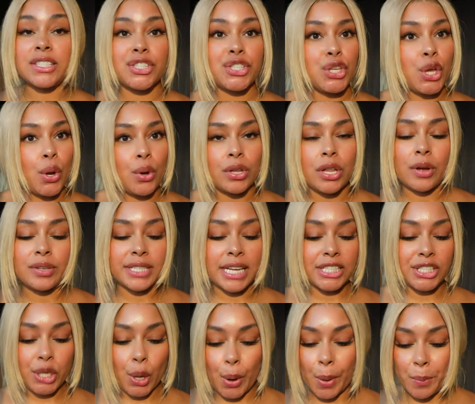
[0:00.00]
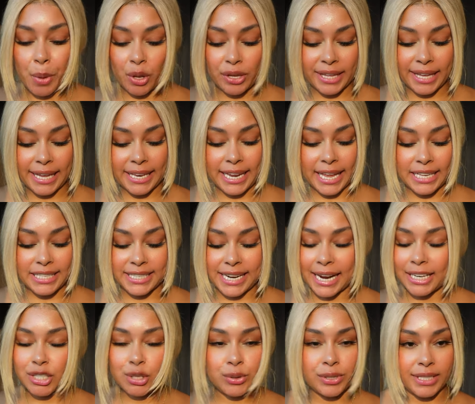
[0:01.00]
so close. It's so emollient. It's
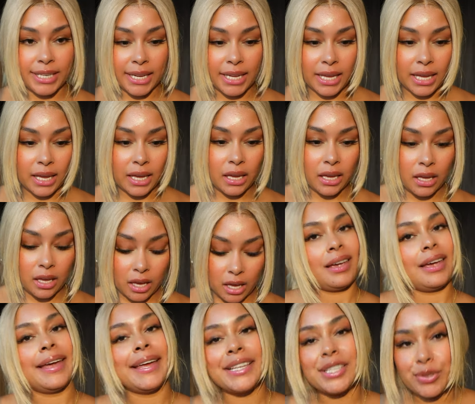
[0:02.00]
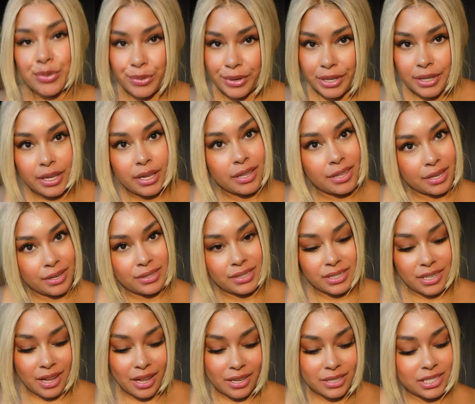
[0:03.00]
not too sticky is really close,
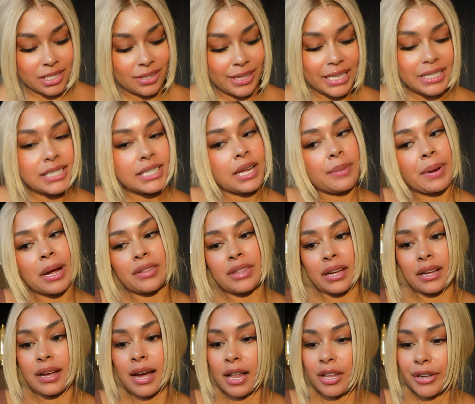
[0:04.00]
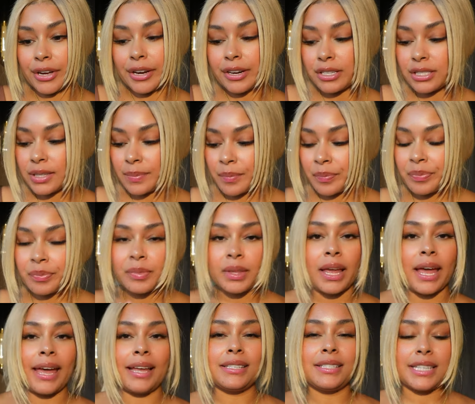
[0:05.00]
y'all. So let's see about the colors
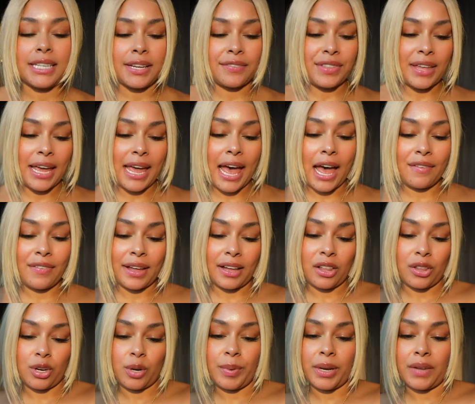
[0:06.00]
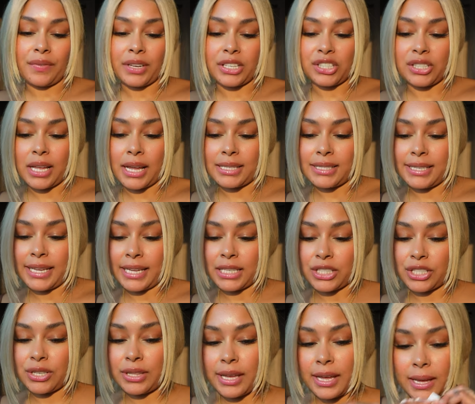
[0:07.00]
and see if they have like a little bit of a, a tint
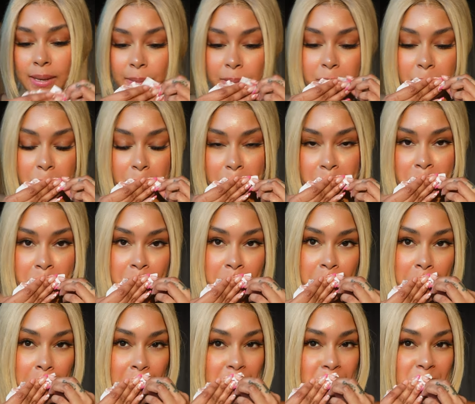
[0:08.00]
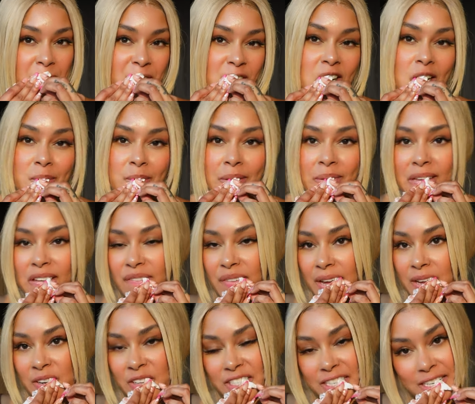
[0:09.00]
to them and before I make my
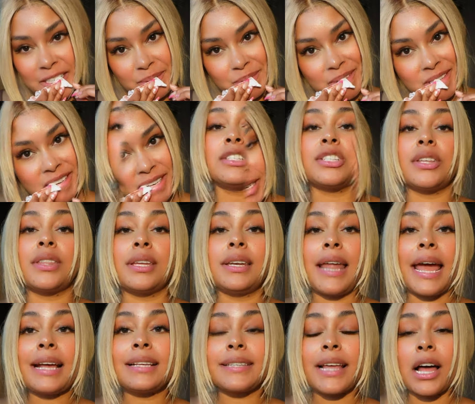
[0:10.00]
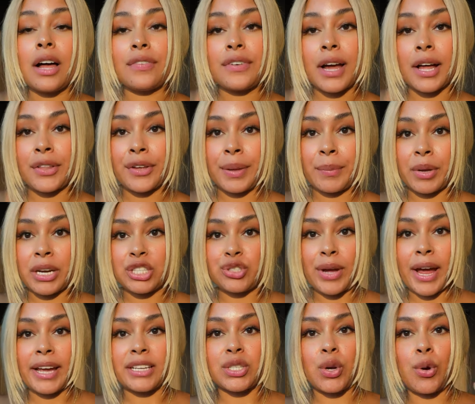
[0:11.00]
final judgment. So the next e.l.f. color I'm gonna
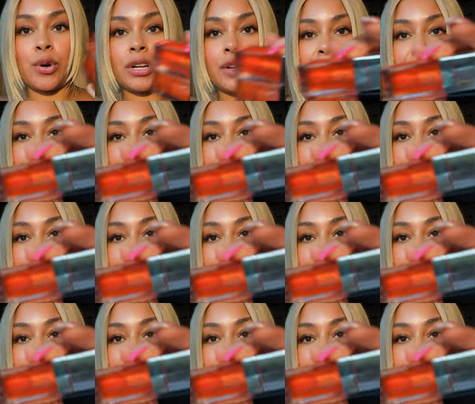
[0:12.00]
try is Coral